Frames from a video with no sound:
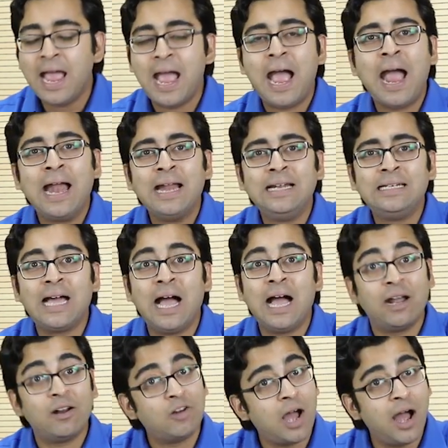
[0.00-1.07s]
And
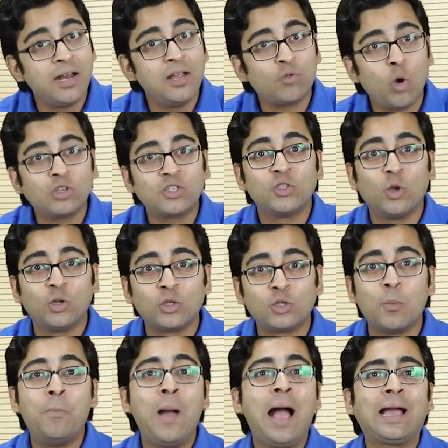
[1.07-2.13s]
Rahane, of course, is also
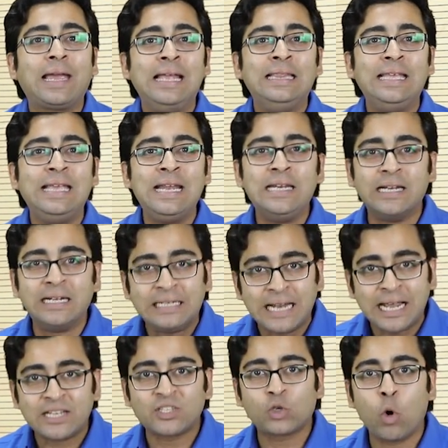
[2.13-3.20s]
back in the Indian
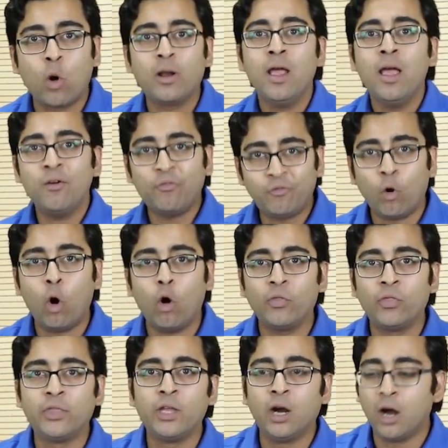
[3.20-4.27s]
Test squad for
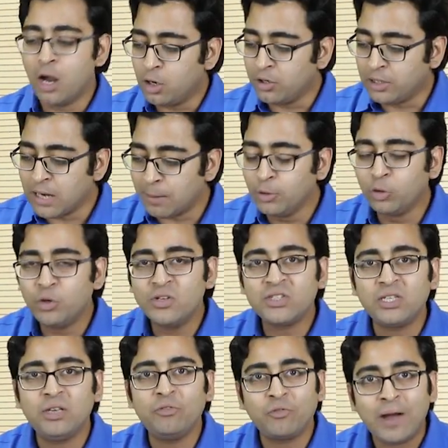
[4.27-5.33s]
the
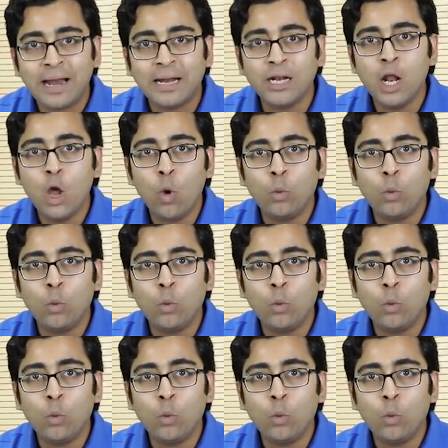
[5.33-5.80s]
WTC final,